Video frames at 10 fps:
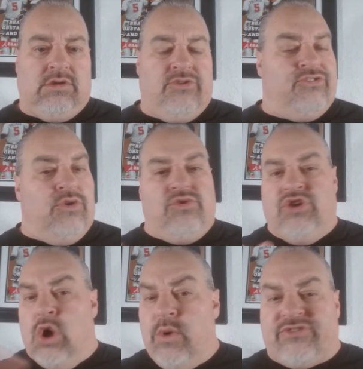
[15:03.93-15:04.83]
So
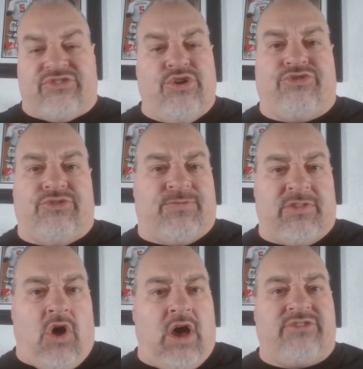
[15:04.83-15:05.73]
no excuses for
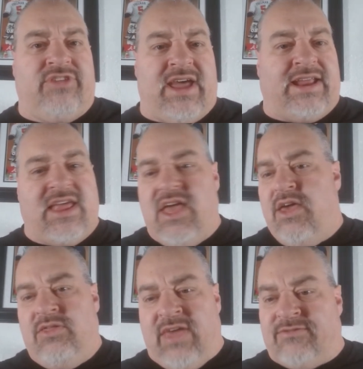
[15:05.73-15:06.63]
the Hawks tonight.
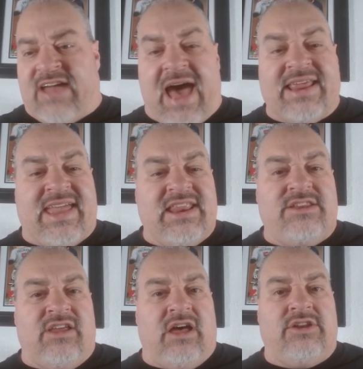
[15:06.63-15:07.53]
They've got to get
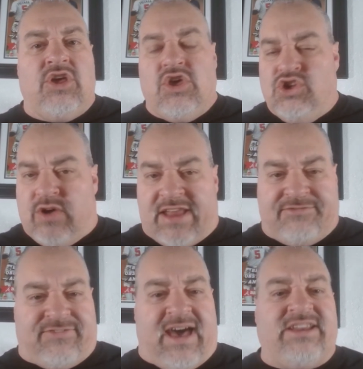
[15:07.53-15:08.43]
it done. You got to
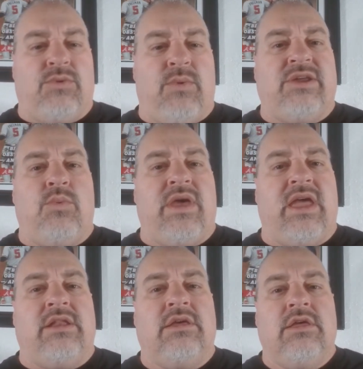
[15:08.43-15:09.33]
find a way to
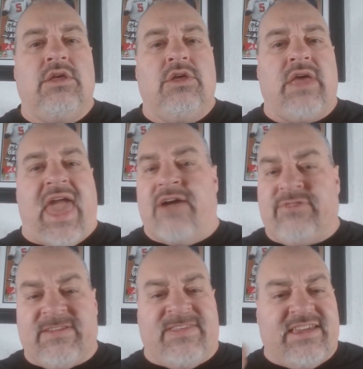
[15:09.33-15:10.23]
win.
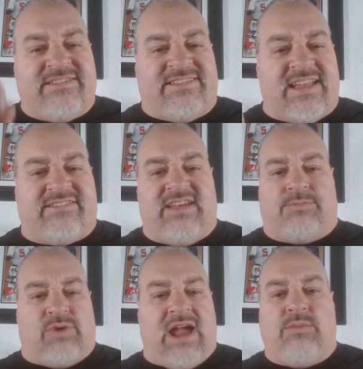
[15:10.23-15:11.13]
Everything sets
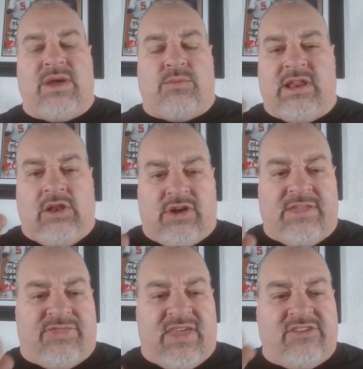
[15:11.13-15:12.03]
up, right? We look
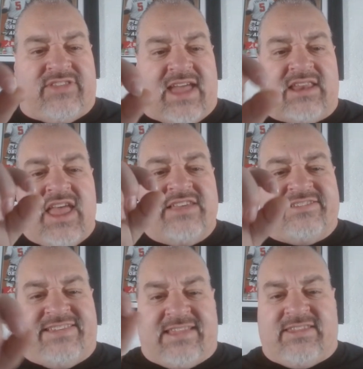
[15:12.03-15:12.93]
at things that
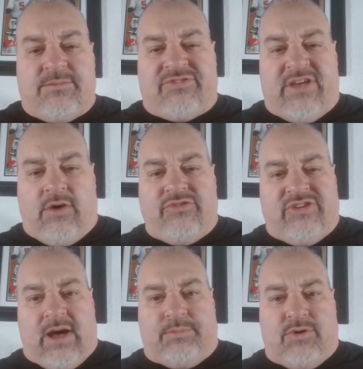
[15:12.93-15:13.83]
set
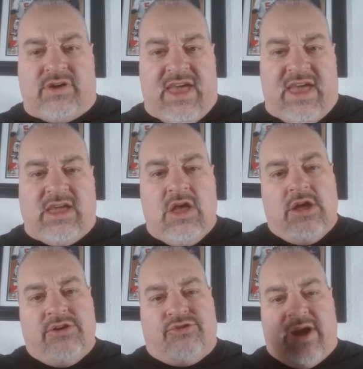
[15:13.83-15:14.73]
themselves up, okay?
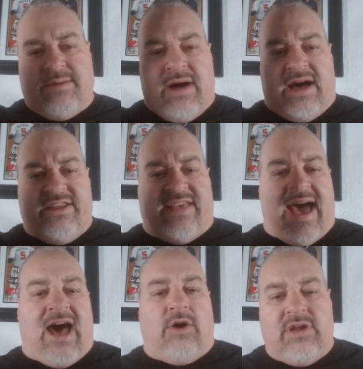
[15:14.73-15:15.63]
Draymond is
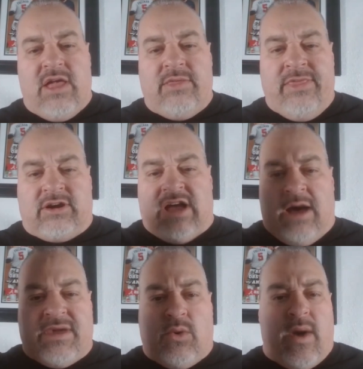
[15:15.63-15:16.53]
out. They're
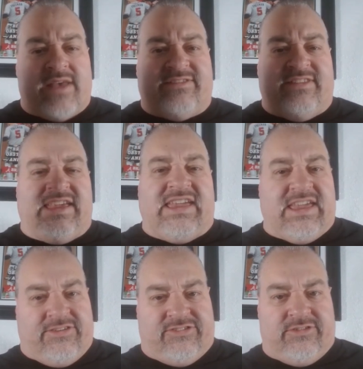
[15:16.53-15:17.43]
coming west to
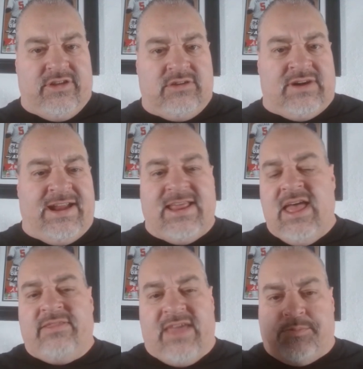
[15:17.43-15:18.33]
east, right?
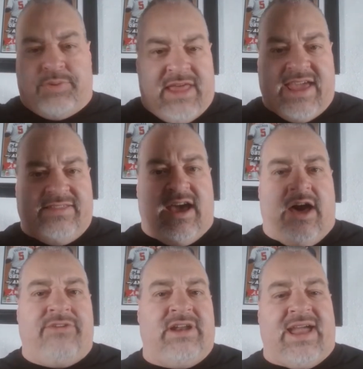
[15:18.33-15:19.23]
They played the
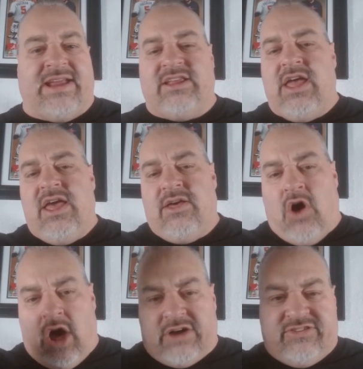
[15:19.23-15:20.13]
other night.
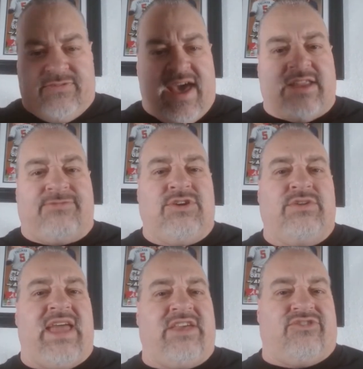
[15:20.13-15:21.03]
Hawks have had a few
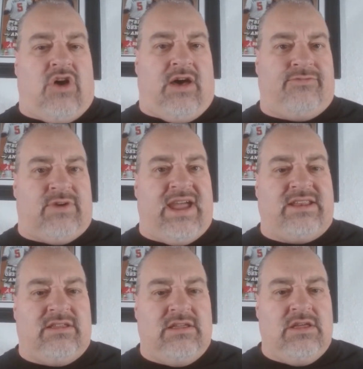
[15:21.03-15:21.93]
days off,
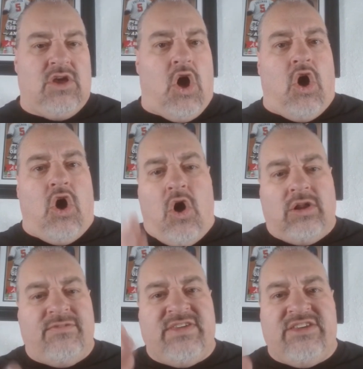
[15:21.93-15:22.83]
right?
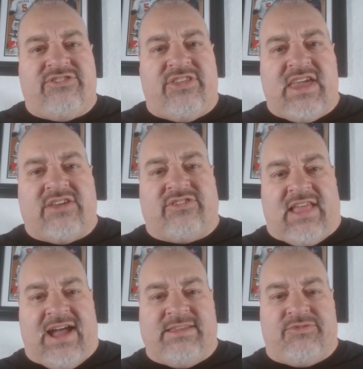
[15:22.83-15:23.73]
All of these things
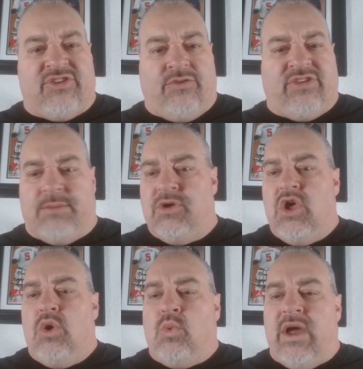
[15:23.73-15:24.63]
line themselves up
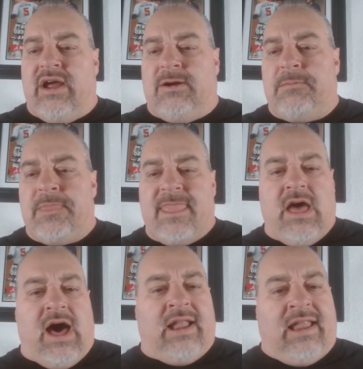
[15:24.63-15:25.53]
where
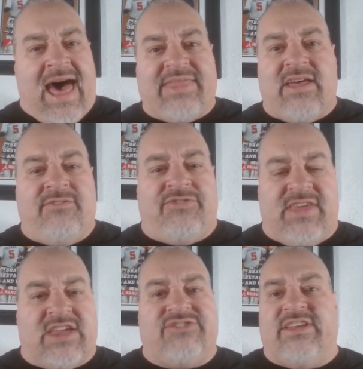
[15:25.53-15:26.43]
a lot of
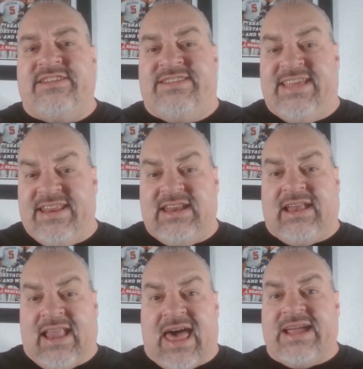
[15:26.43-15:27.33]
things
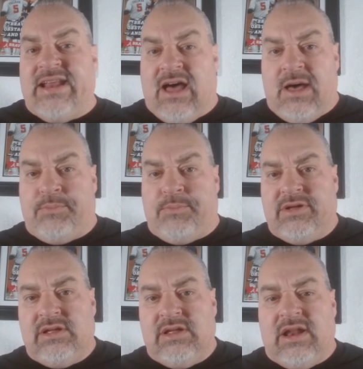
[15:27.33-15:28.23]
didn't line up
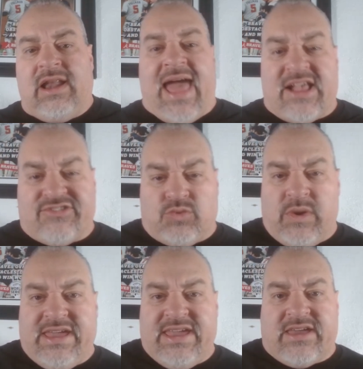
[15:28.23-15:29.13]
last
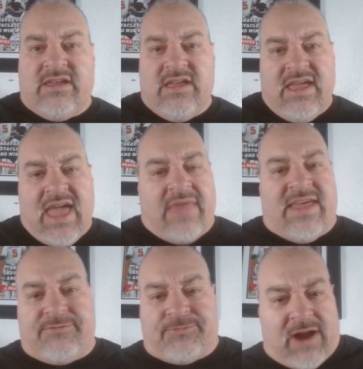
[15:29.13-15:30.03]
week and
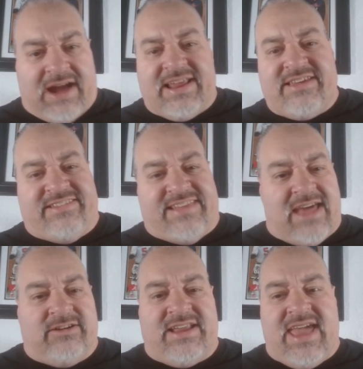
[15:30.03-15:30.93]
that Friday,
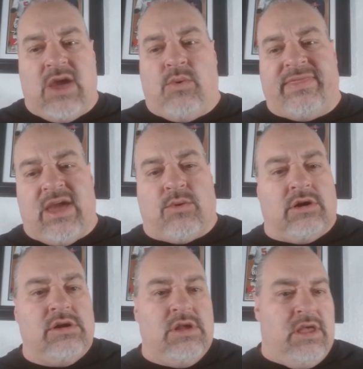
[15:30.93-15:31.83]
Saturday when they
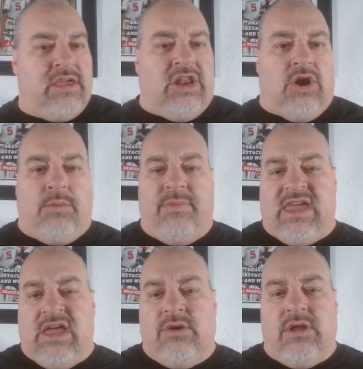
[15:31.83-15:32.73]
were, you know,
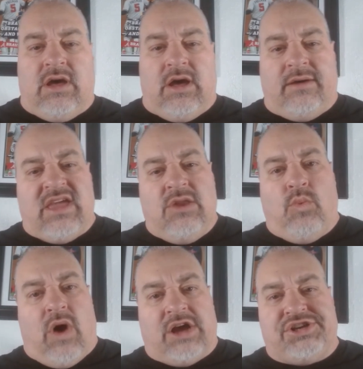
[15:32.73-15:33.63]
in
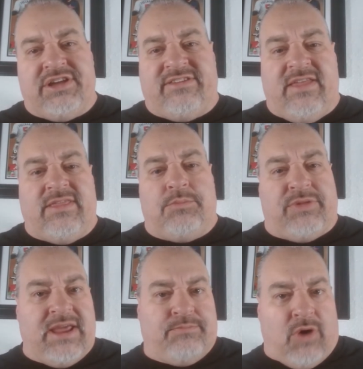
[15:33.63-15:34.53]
Washington, then
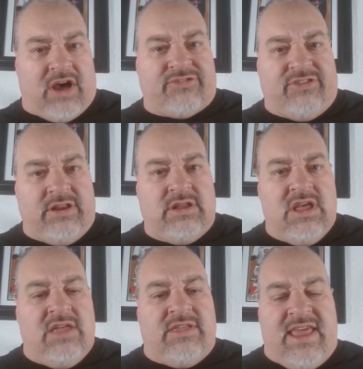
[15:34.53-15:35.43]
played Boston
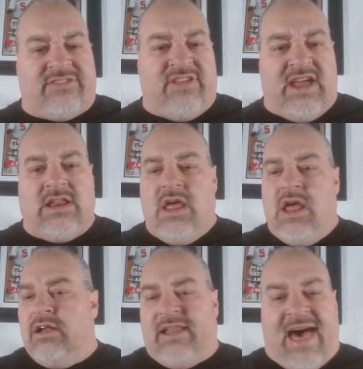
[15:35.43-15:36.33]
the next night.
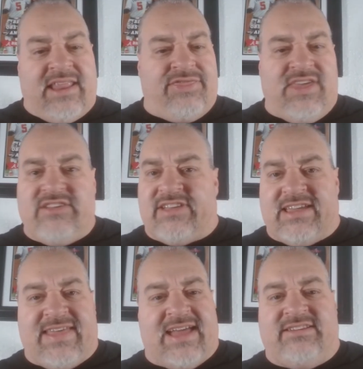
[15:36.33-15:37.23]
A lot of things
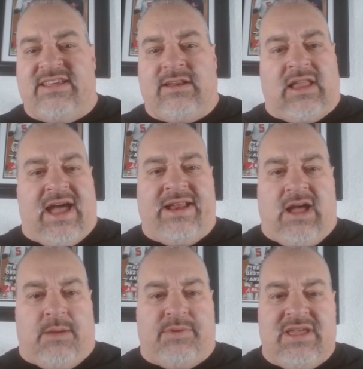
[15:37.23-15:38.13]
like that didn't line
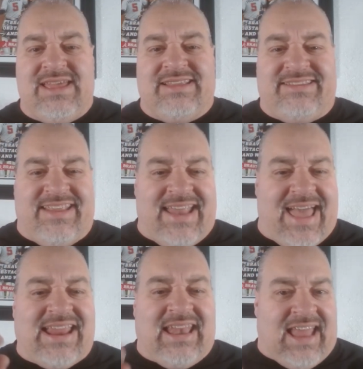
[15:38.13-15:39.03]
up.
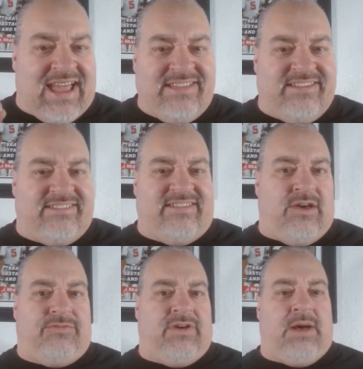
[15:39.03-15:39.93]
Tonight lines
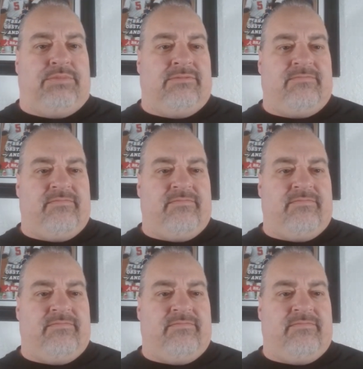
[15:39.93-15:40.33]
itself up.